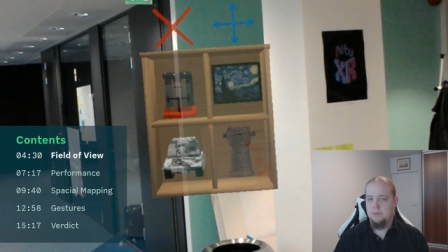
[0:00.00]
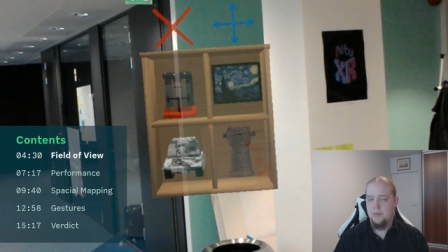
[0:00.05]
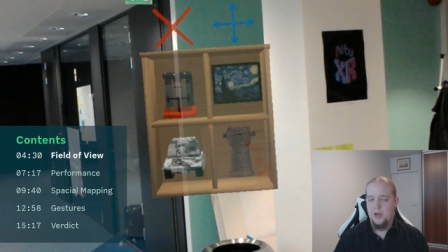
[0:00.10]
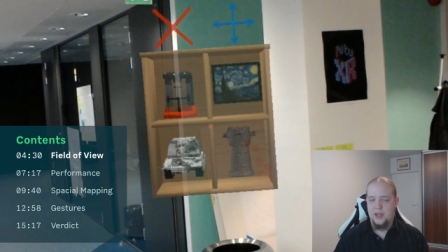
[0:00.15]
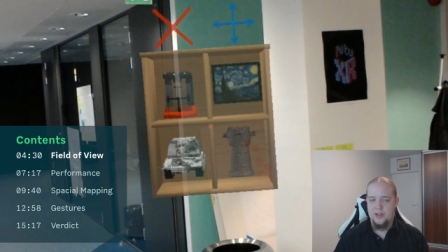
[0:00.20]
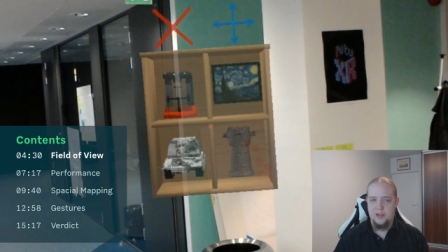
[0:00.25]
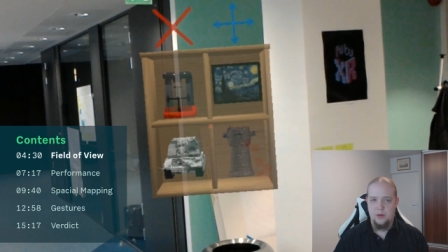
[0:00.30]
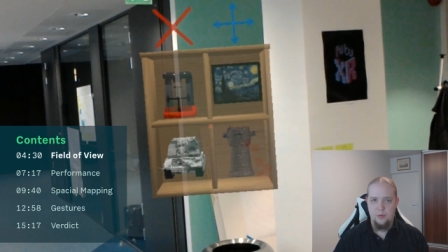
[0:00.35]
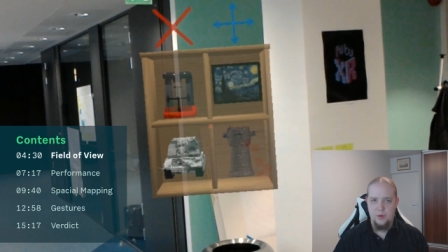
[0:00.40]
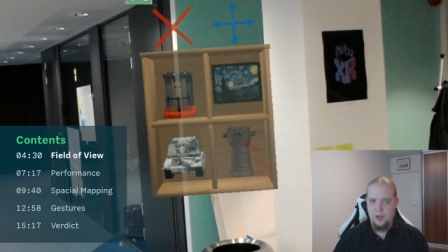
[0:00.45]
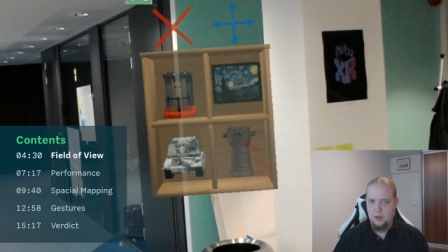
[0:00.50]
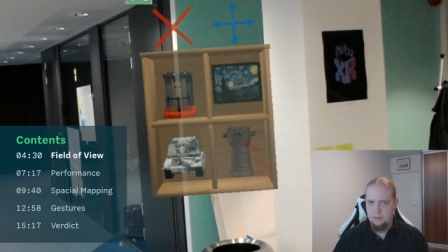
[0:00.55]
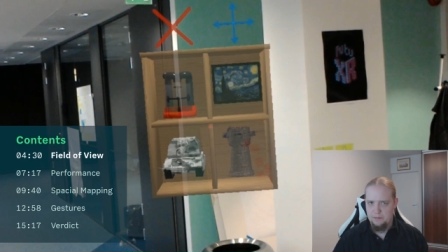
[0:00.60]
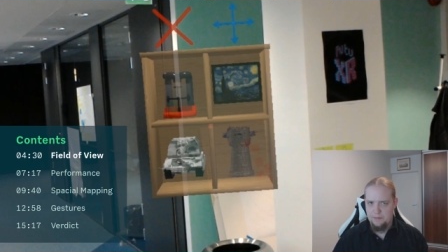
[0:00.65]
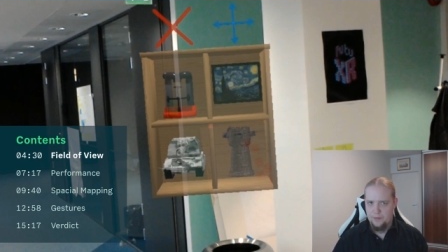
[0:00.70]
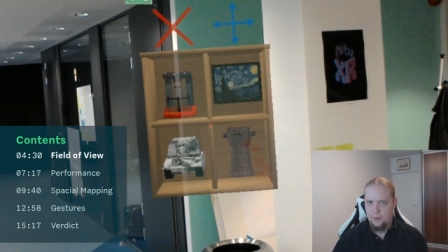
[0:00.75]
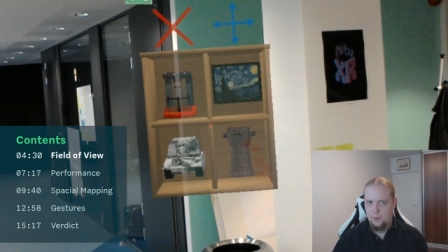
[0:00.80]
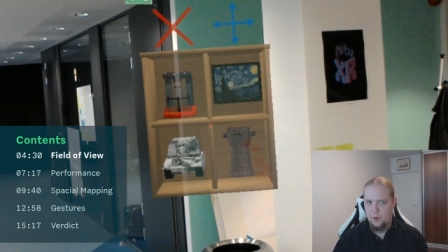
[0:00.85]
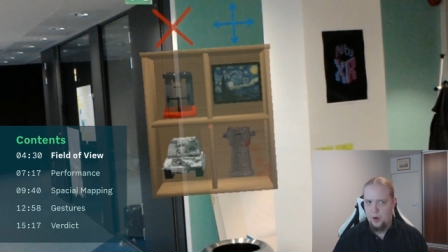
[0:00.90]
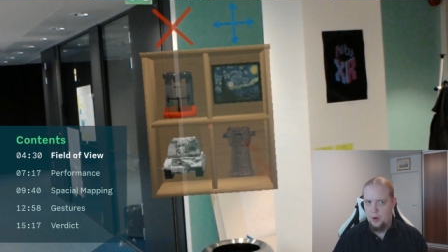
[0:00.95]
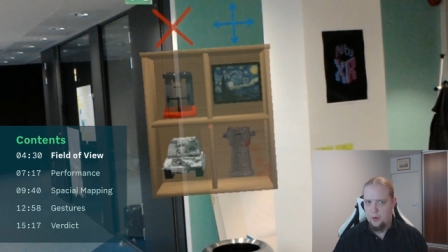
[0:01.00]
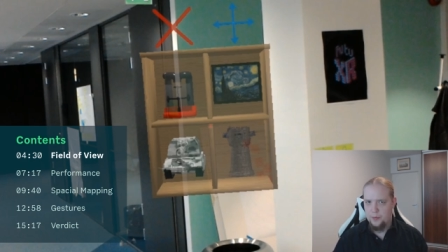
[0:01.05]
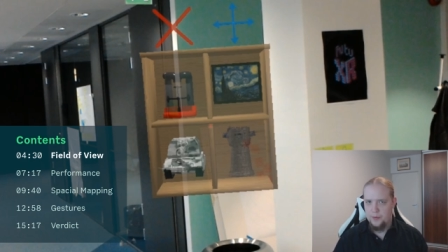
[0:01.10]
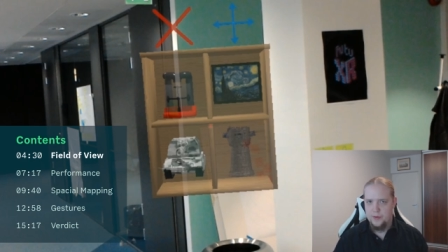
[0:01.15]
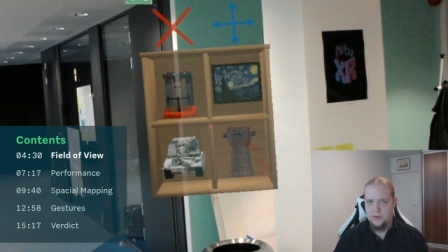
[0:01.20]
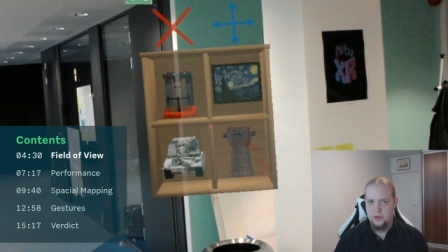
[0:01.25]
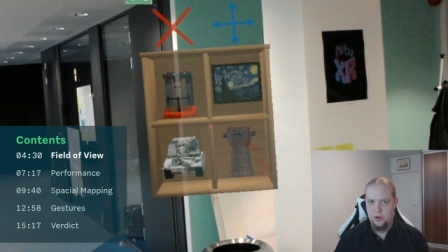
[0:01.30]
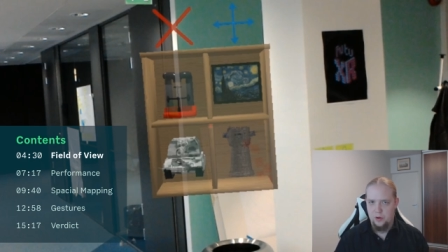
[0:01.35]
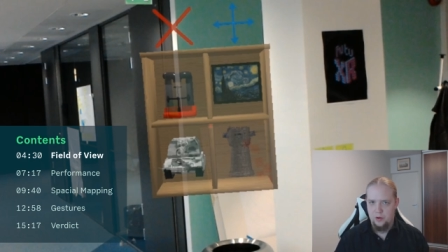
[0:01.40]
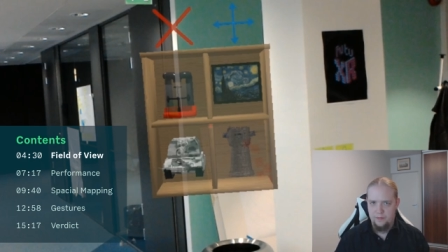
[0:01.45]
As I will throughout
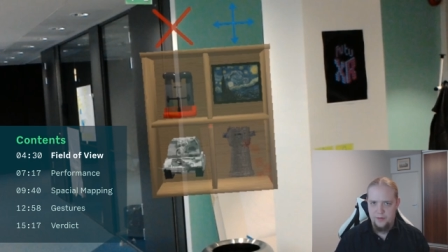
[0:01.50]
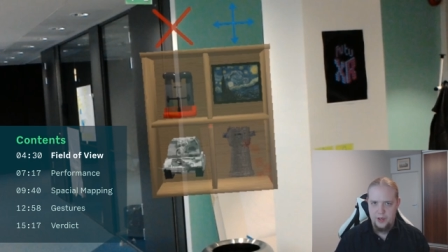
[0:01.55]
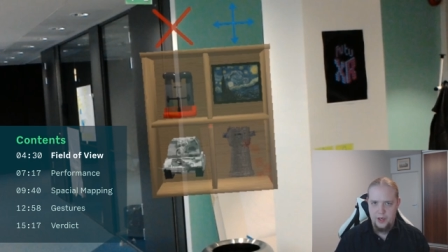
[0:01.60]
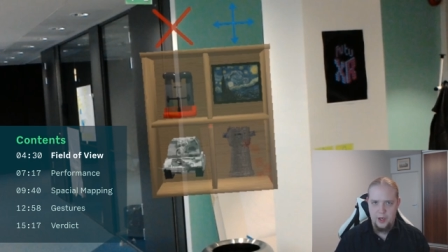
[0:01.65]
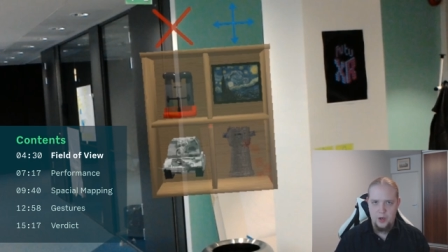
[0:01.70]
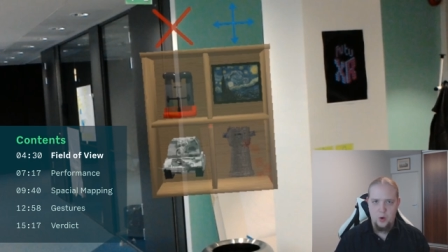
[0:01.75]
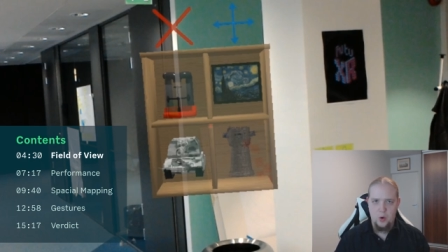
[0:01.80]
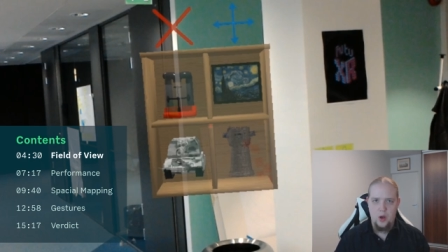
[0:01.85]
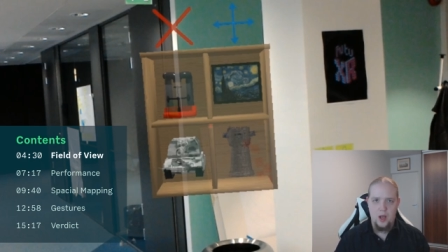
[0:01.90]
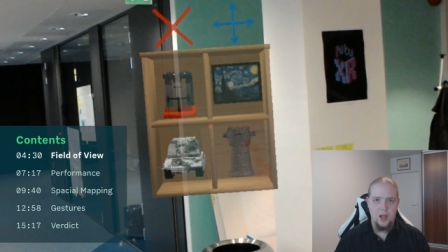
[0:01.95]
this whole video,